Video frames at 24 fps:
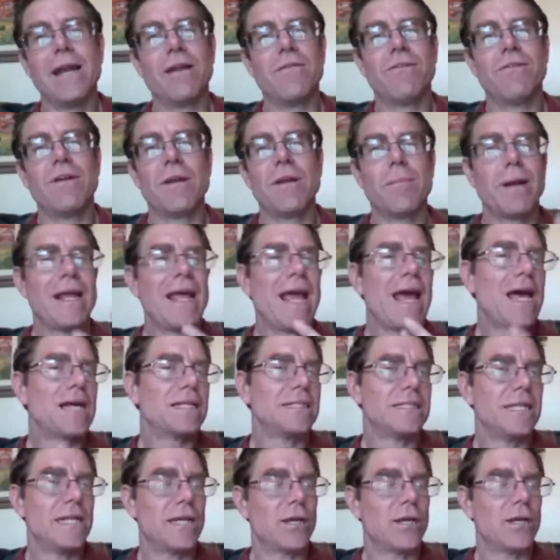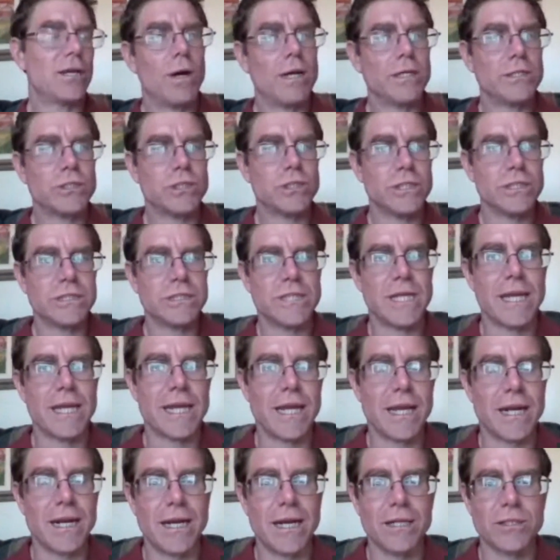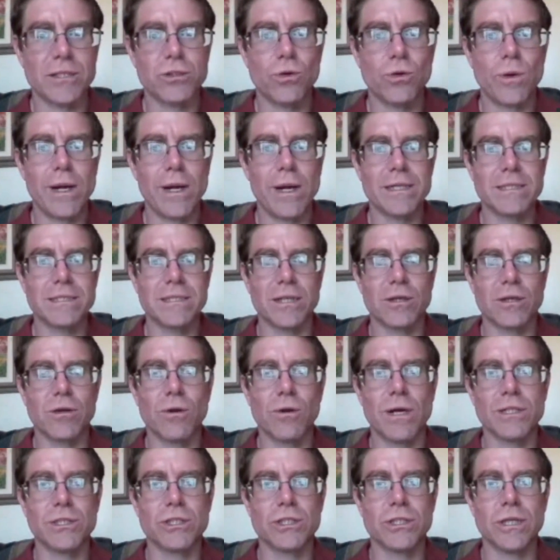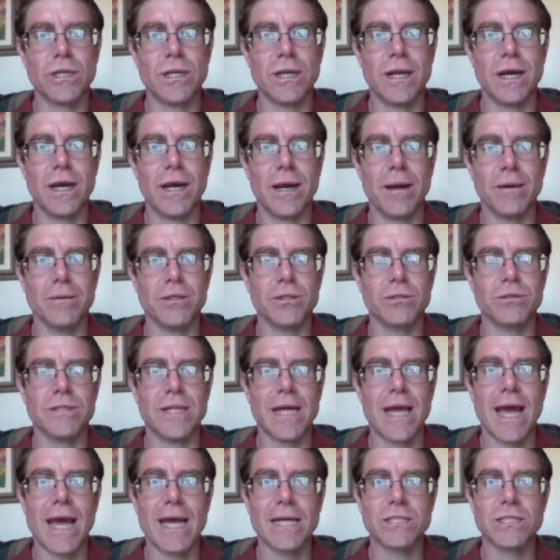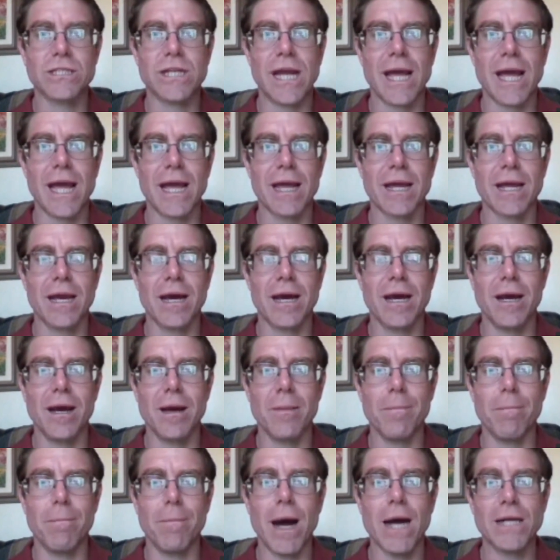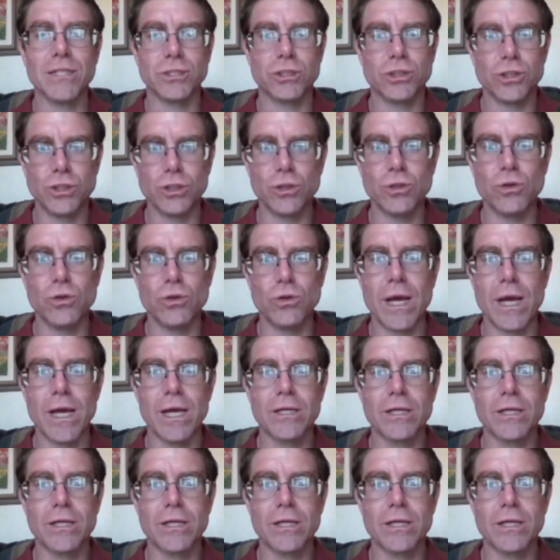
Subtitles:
if anybody has any questions, they can tweet us a question. Use the hashtag Monsoon